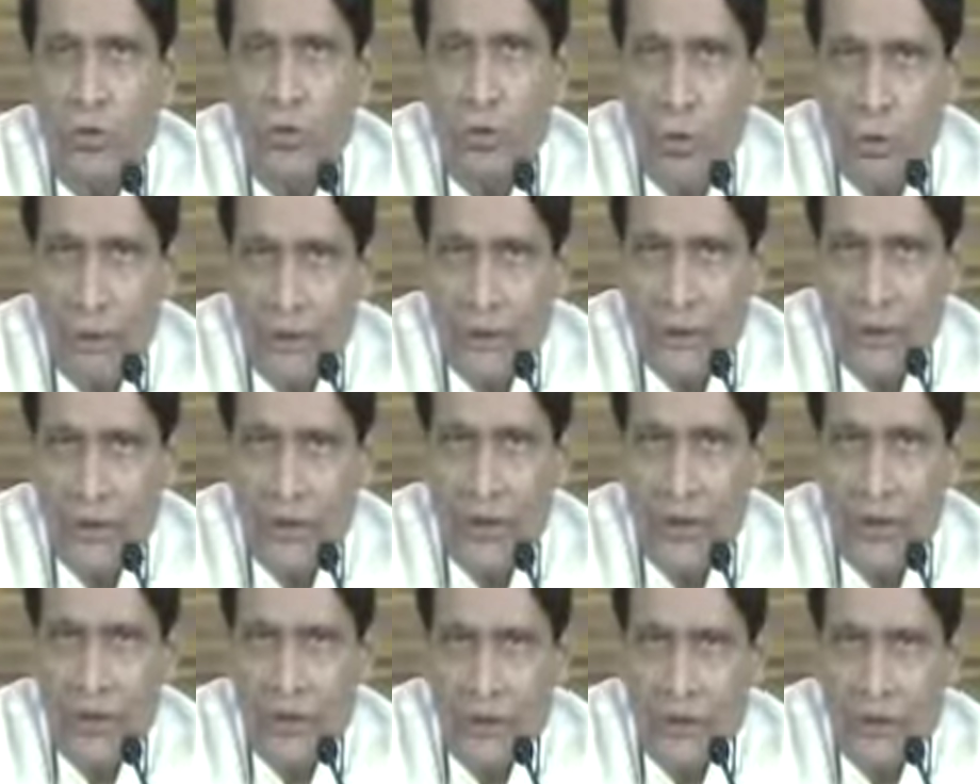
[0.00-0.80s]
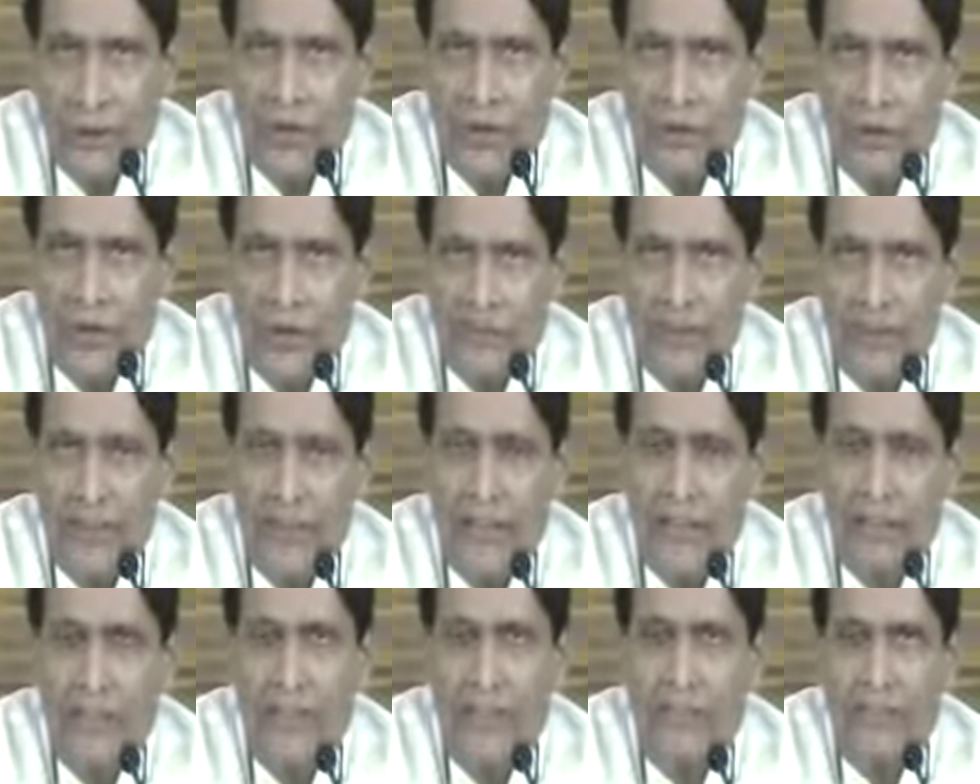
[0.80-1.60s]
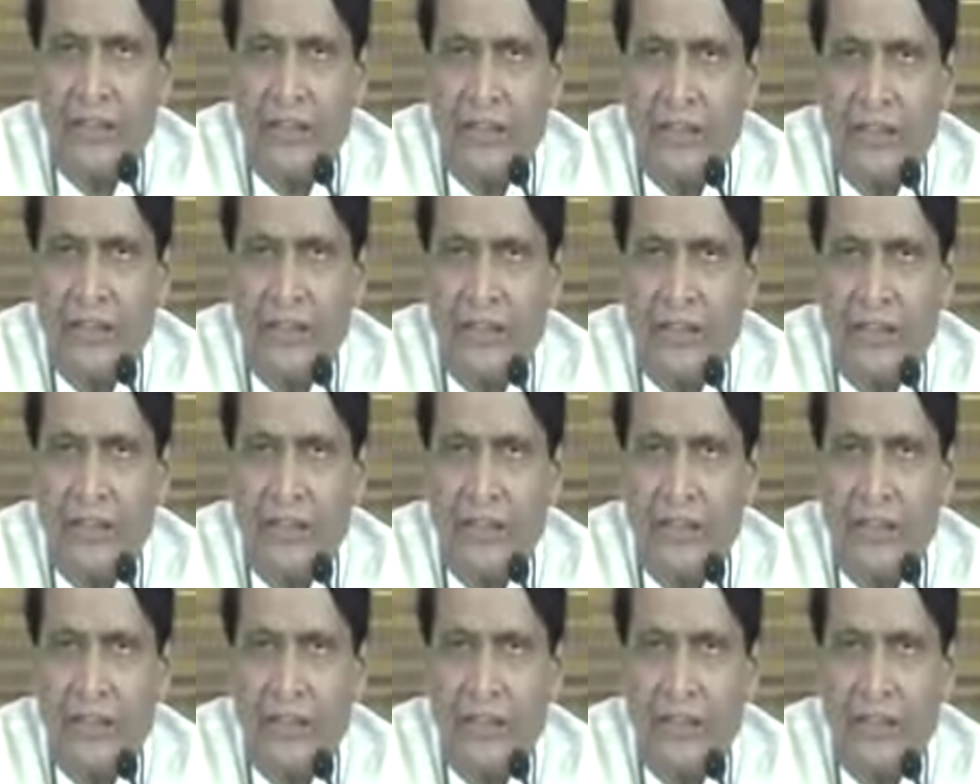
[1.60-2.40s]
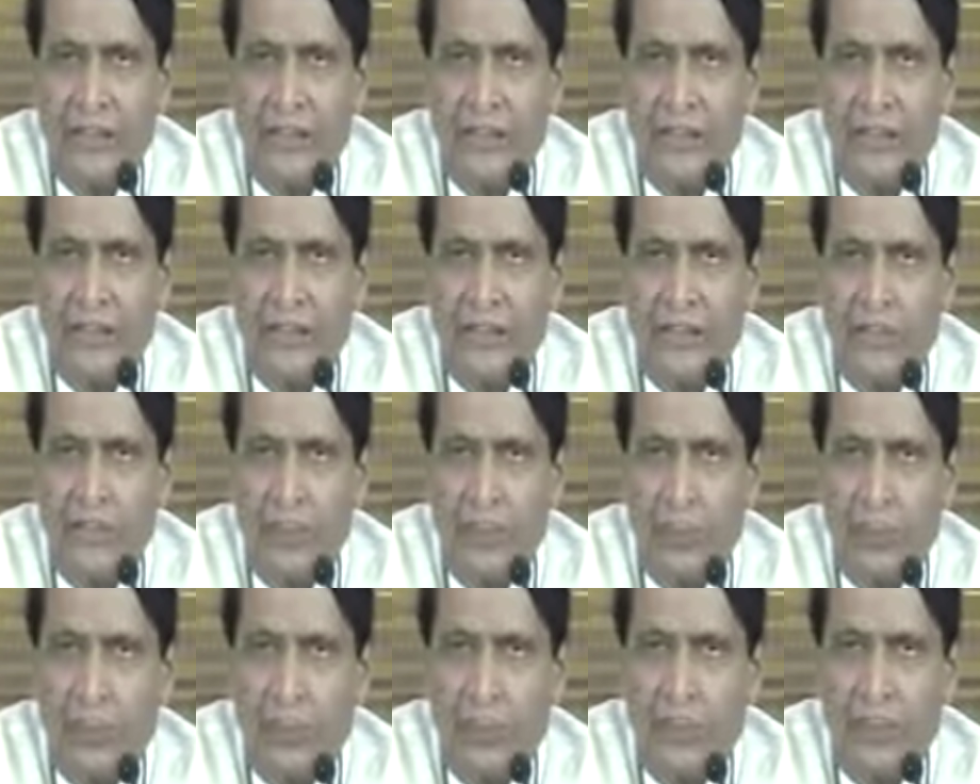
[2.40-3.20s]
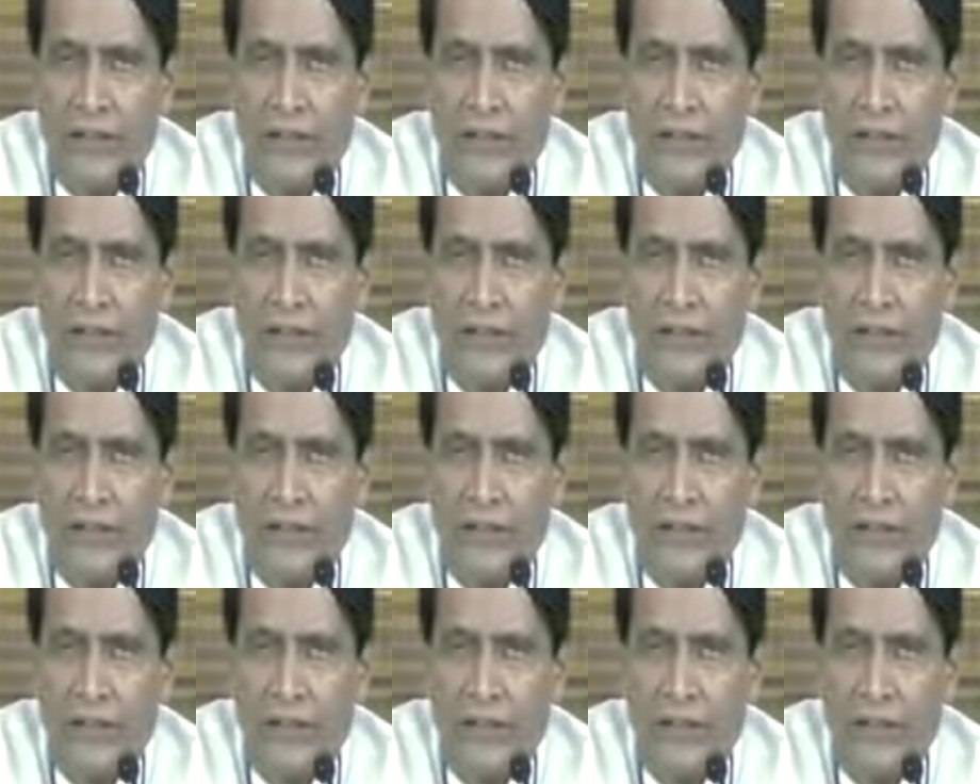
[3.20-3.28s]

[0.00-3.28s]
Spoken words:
The general manager is there, his colleagues are there, as well as the employees are there.